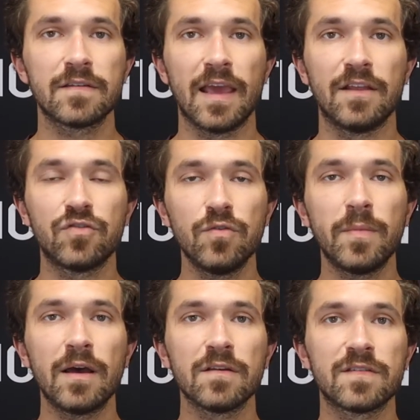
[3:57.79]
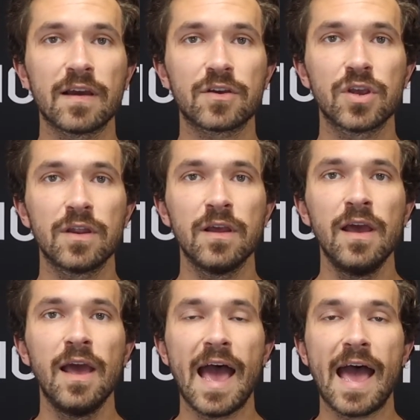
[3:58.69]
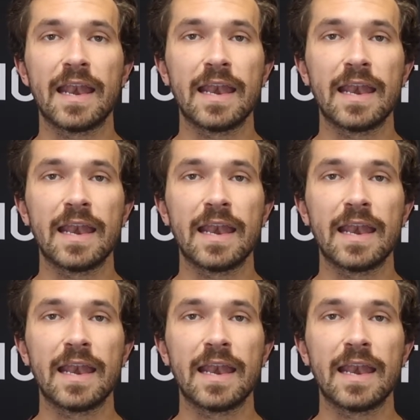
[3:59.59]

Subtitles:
A 2-mile section at